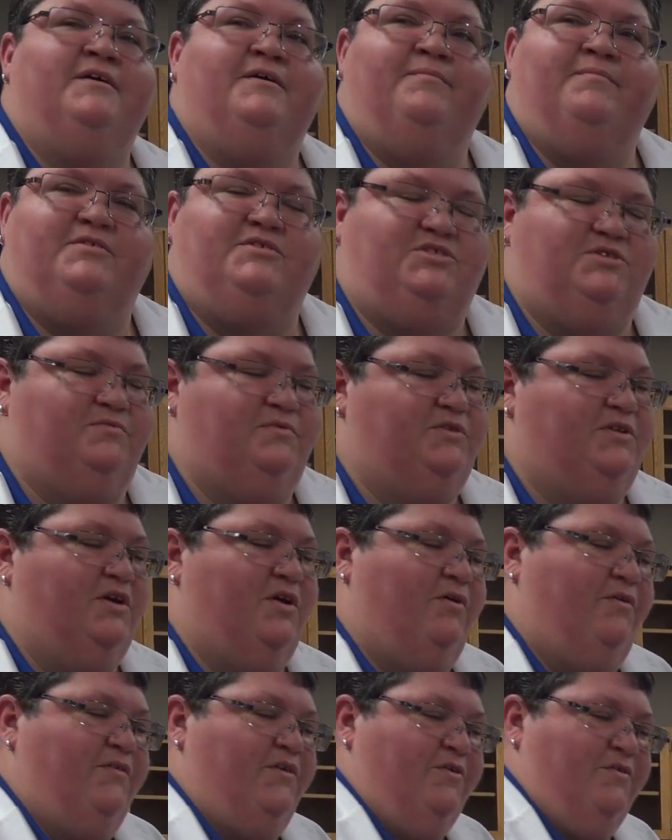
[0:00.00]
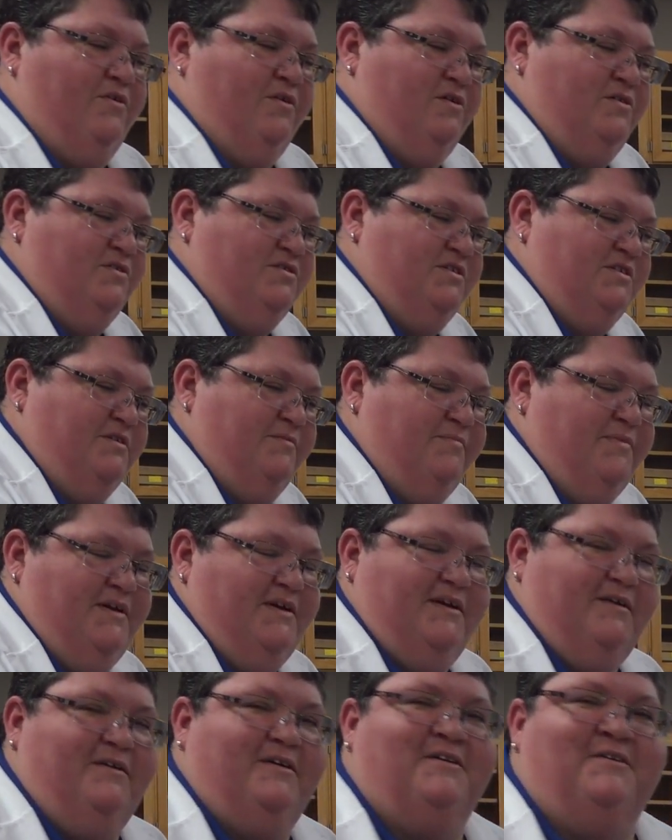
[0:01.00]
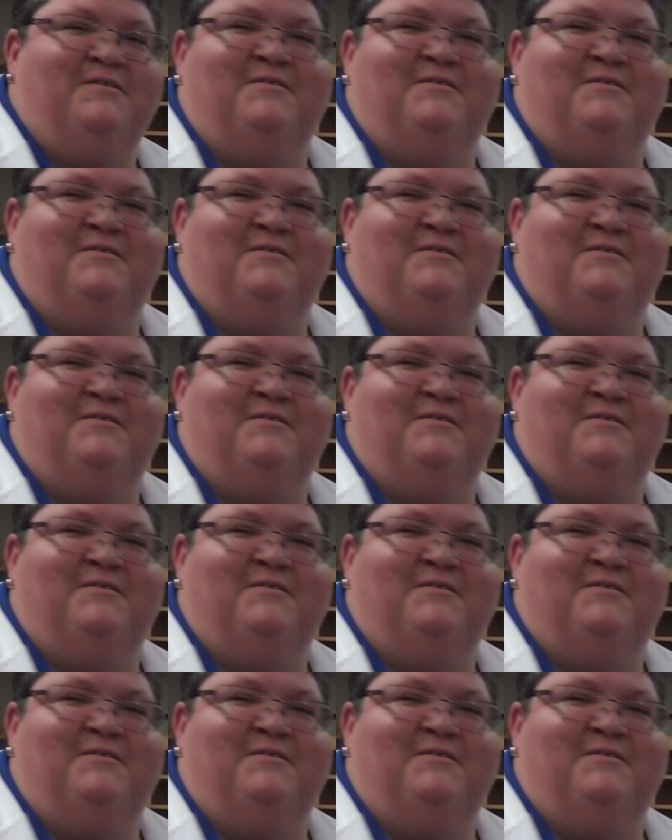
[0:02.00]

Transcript: but you would know if you were allergic to PEG